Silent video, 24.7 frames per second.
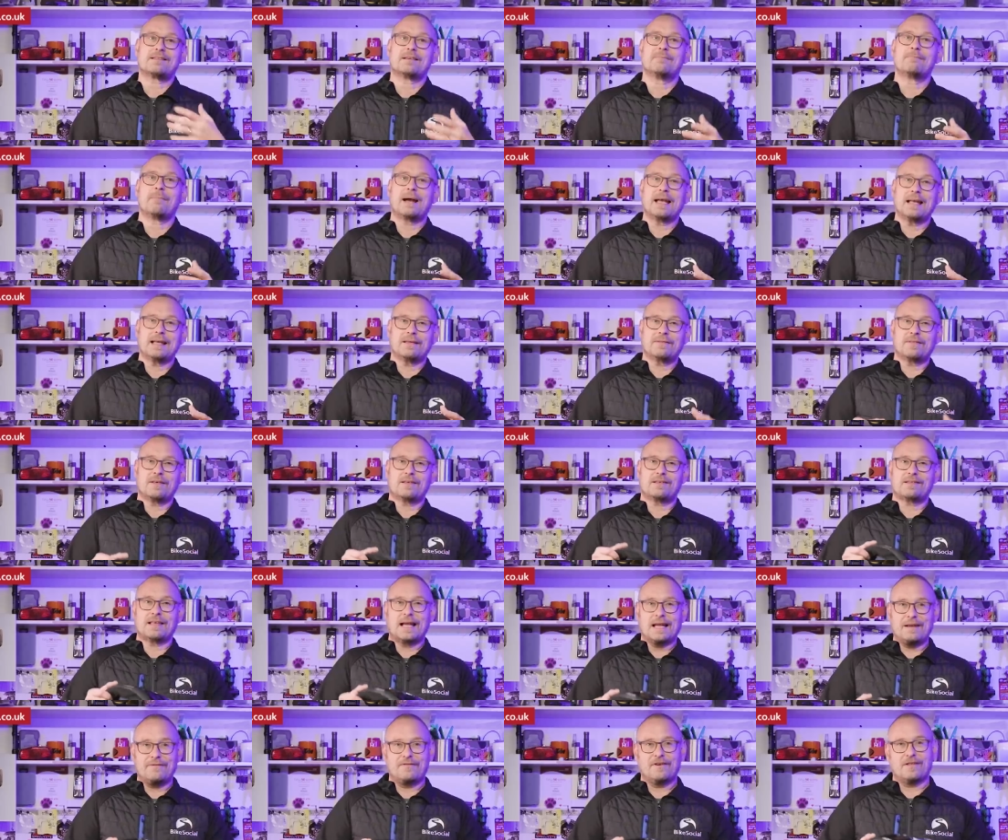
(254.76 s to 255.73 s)
to make the
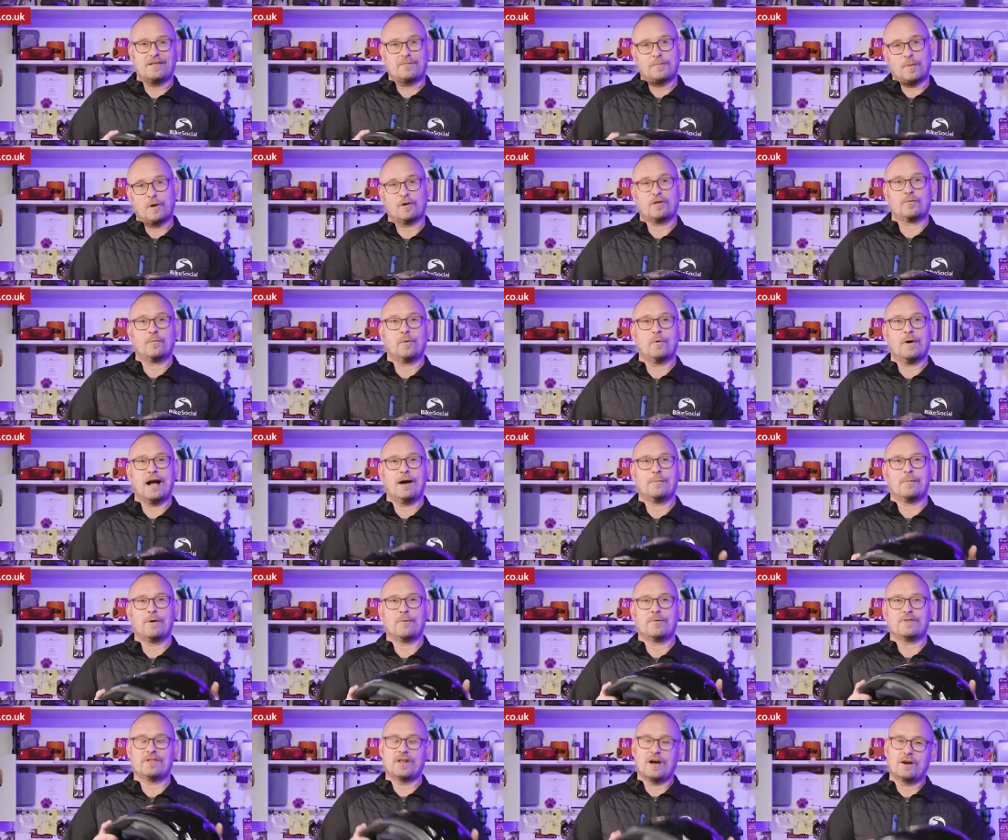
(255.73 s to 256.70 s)
safest possible
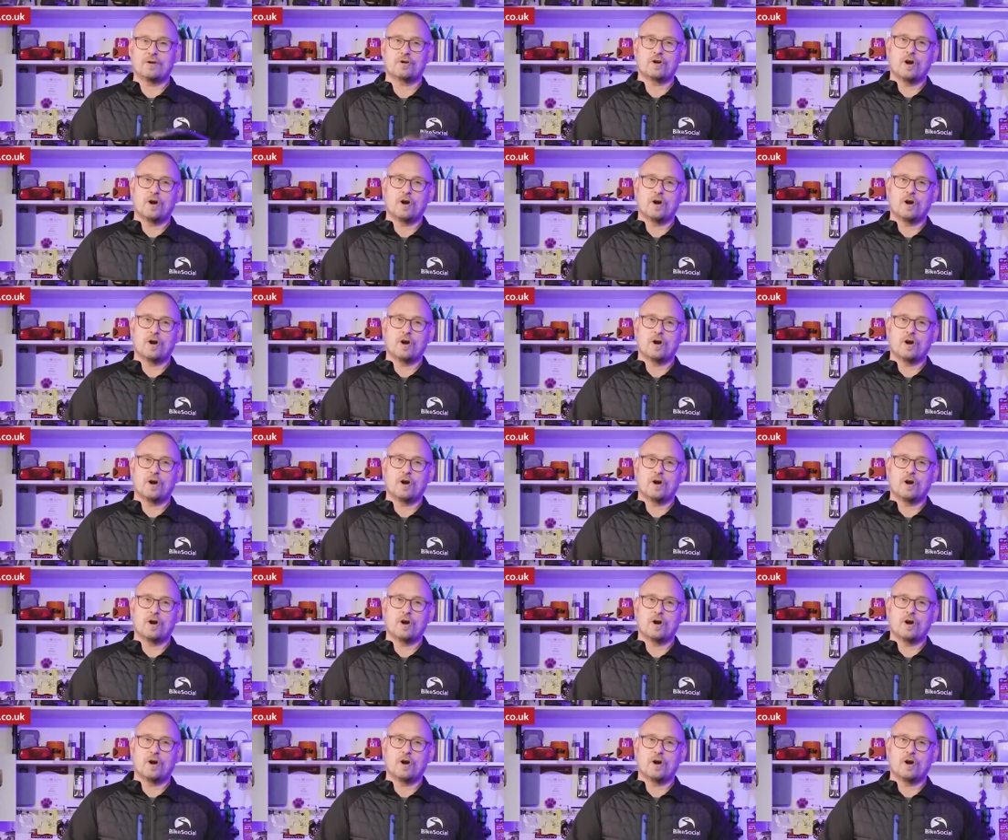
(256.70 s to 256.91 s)
helmet with no